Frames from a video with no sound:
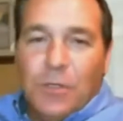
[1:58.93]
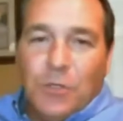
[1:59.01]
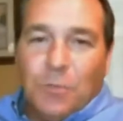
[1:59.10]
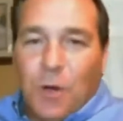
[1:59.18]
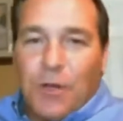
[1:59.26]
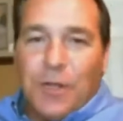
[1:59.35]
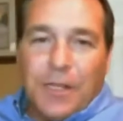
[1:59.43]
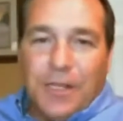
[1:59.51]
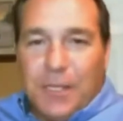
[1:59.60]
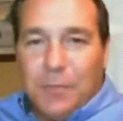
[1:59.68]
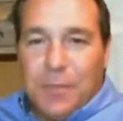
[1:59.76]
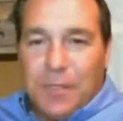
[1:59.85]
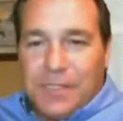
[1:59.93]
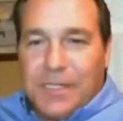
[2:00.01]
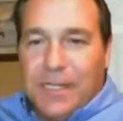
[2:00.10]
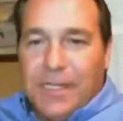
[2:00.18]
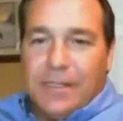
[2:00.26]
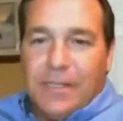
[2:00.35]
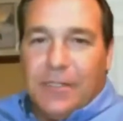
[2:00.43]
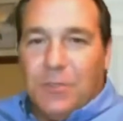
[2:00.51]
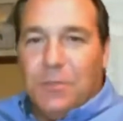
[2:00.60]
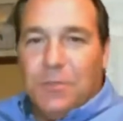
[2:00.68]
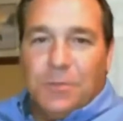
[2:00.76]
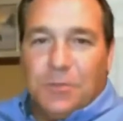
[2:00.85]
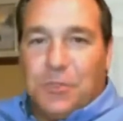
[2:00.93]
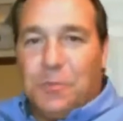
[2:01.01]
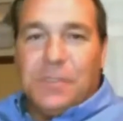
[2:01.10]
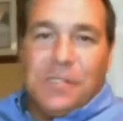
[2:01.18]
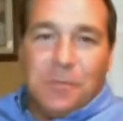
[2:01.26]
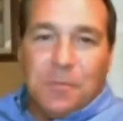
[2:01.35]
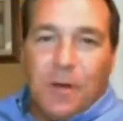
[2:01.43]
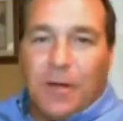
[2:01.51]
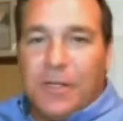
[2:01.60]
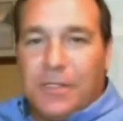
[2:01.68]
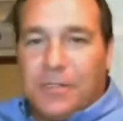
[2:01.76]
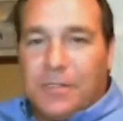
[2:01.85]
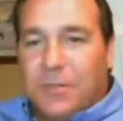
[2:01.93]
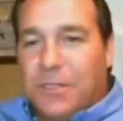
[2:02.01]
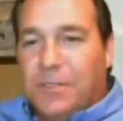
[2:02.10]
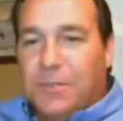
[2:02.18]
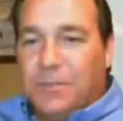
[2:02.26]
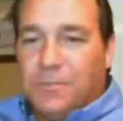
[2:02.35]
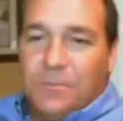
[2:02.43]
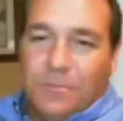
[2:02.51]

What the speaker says: market and get busy, and then you're too busy to market, so then your